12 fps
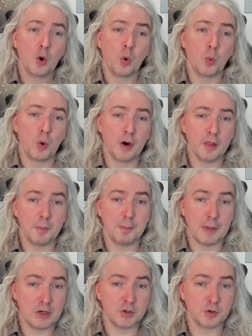One of the
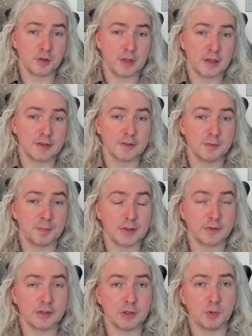major things that Bill
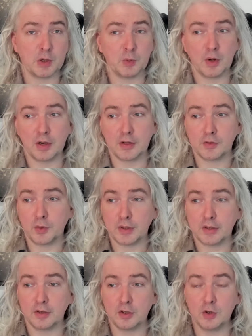C-21 is going
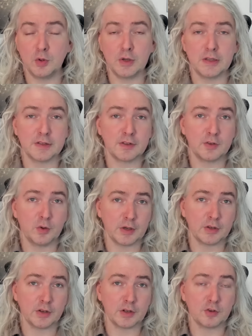to do is it's going
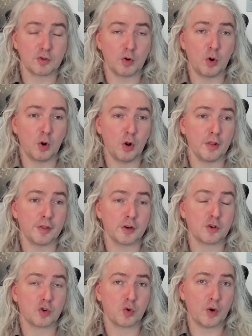to control the
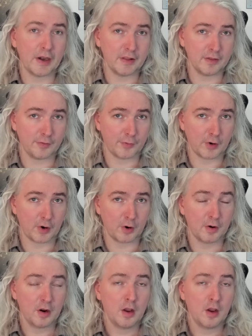transfer